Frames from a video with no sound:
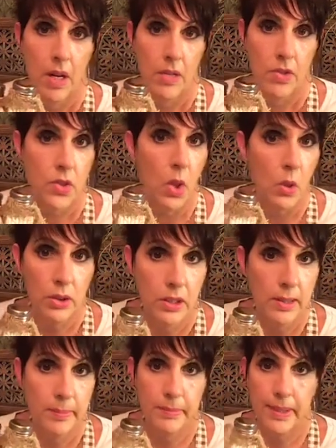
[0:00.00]
uh, sold
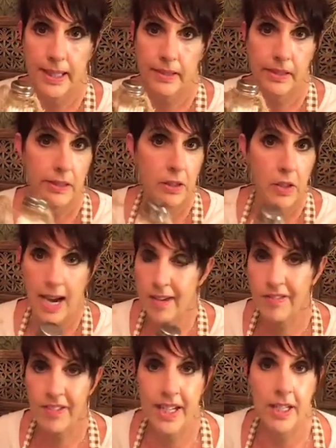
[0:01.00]
them at their
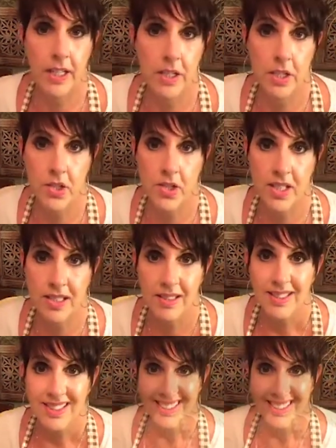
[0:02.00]
craft fairs and